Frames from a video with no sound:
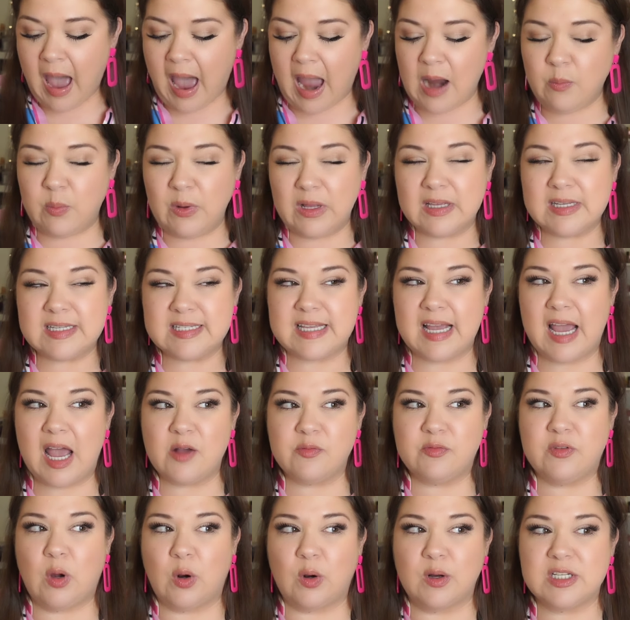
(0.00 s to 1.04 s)
I will say
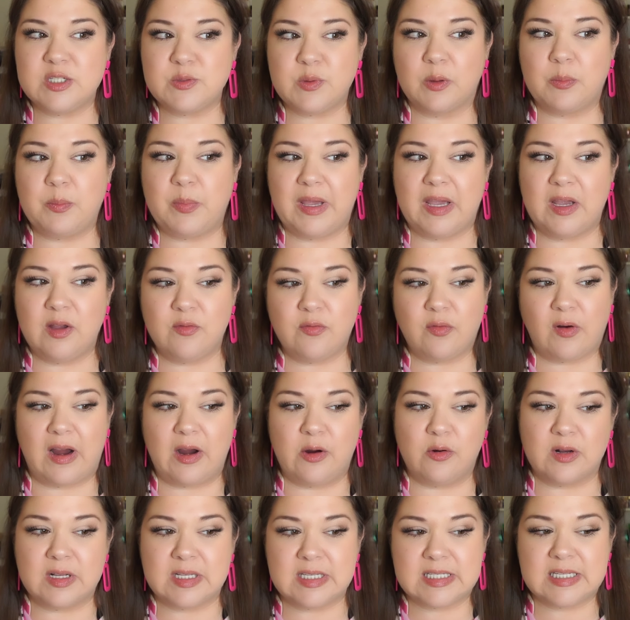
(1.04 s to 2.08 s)
I've noticed with Pink
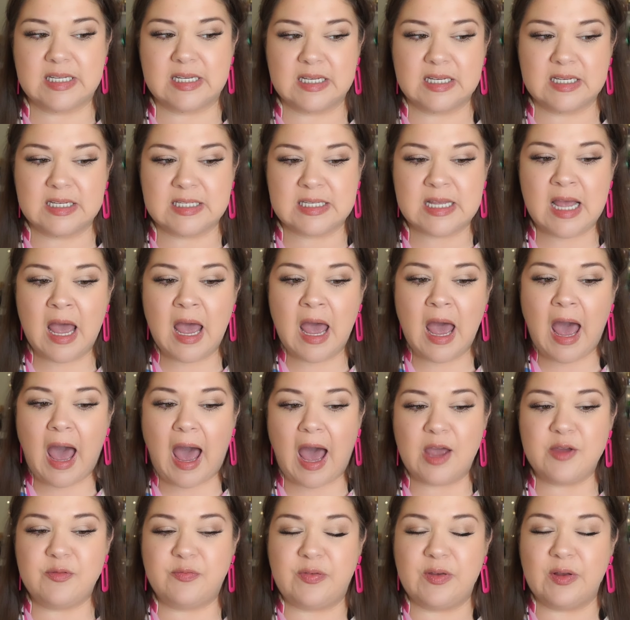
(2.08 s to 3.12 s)
fragrances,
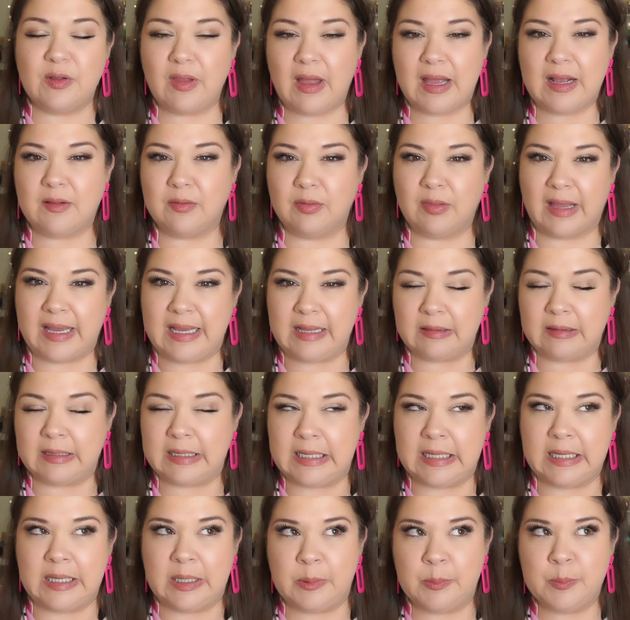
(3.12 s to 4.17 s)
I feel like
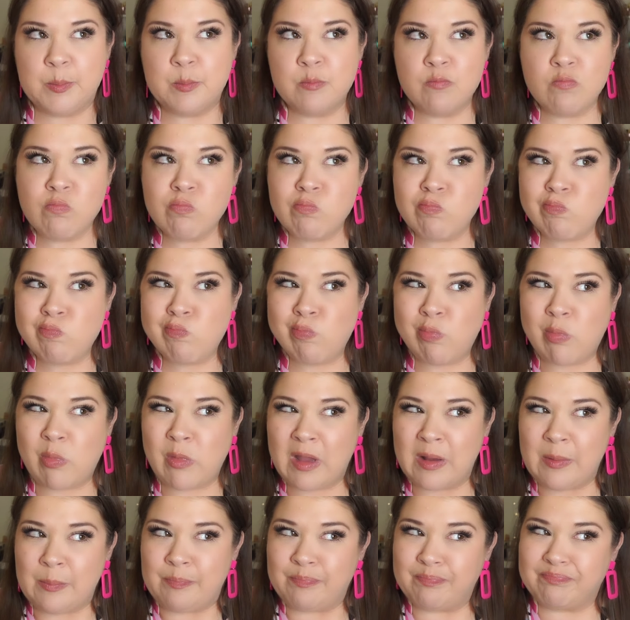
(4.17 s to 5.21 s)
lately,
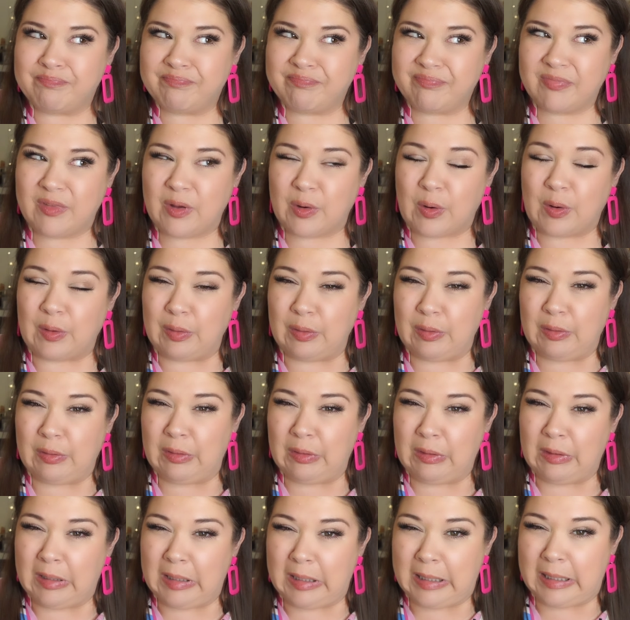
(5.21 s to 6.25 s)
they're a little bit
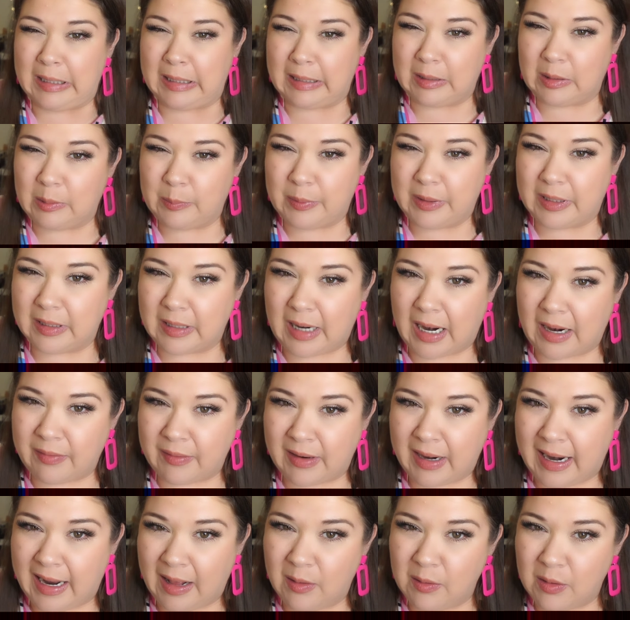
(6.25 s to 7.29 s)
on
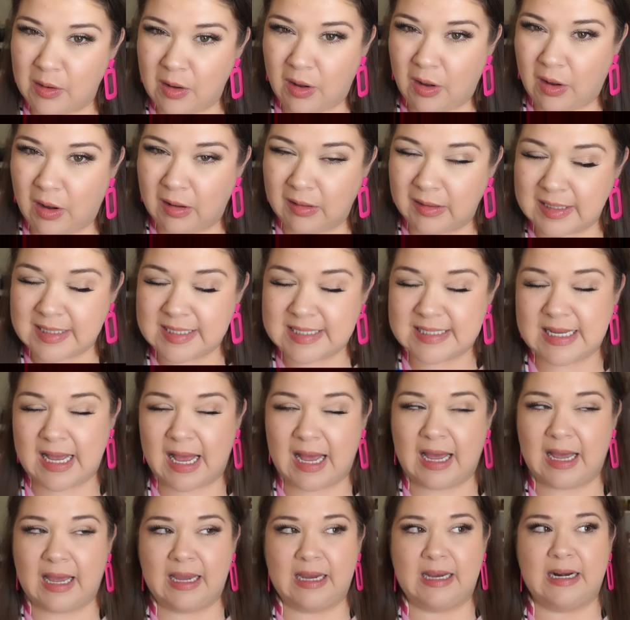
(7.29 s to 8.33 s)
the alcohol-y
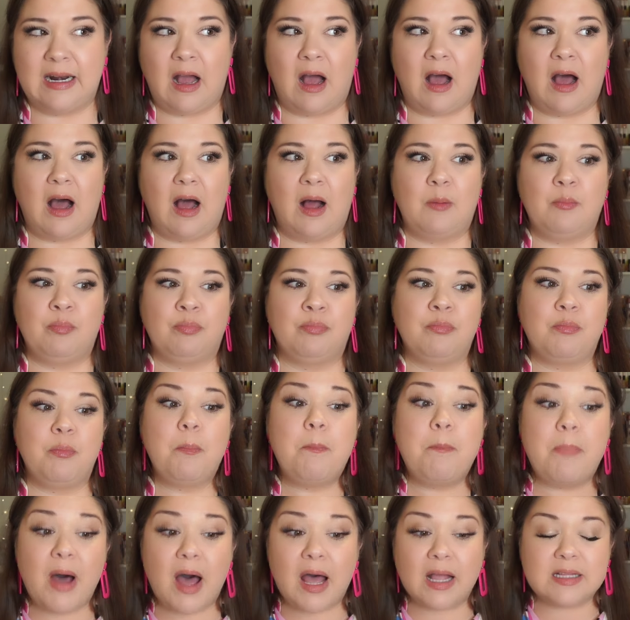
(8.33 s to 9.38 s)
side,
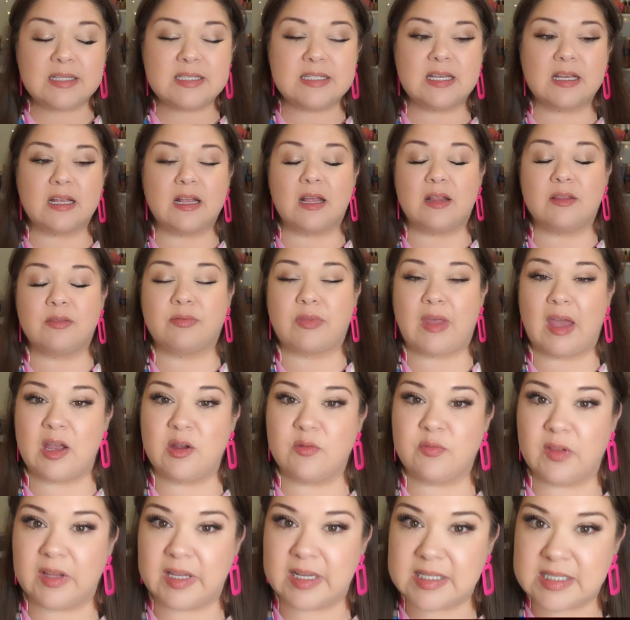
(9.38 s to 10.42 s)
but
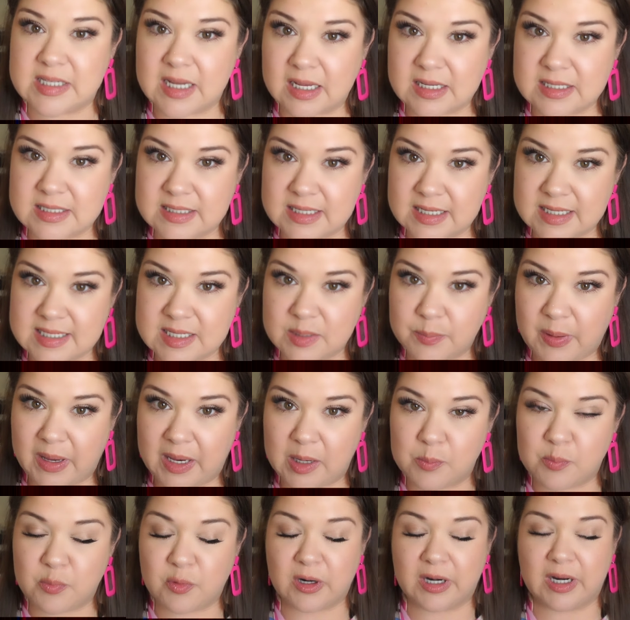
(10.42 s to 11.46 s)
thankfully it does
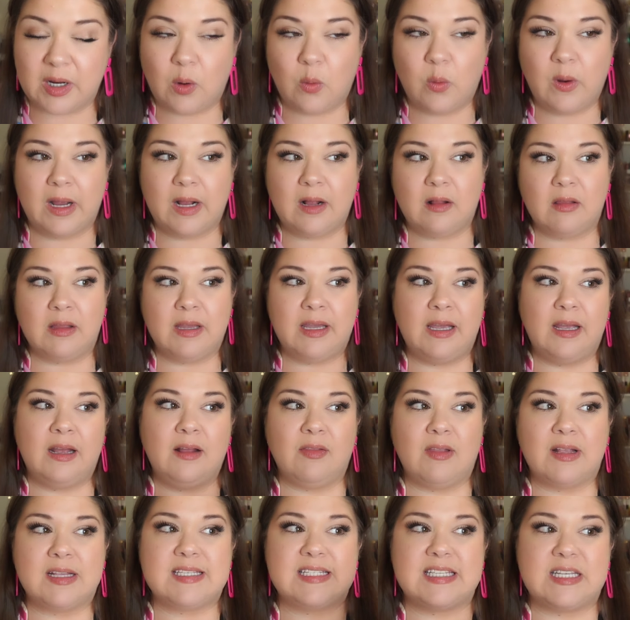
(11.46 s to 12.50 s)
dissipate pretty quickly.
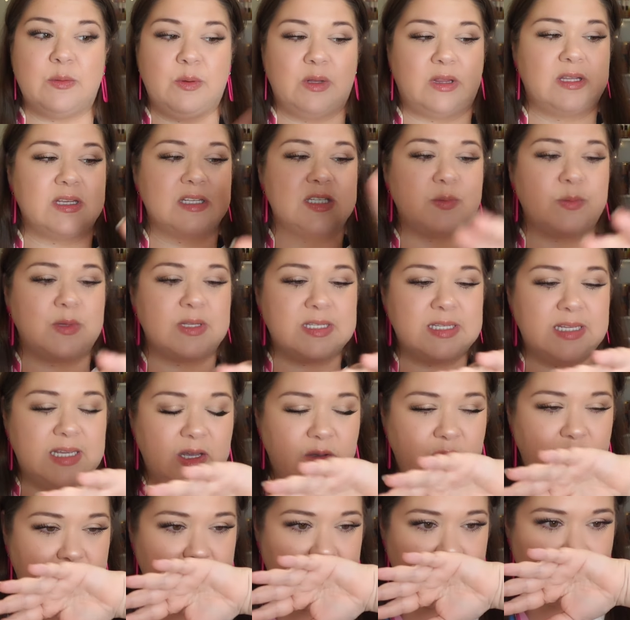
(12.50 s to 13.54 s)
Let's see what this one's
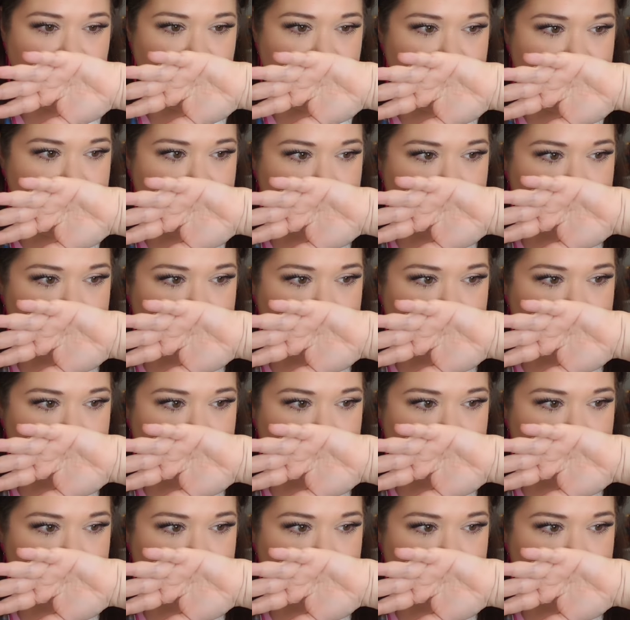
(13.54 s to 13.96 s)
given.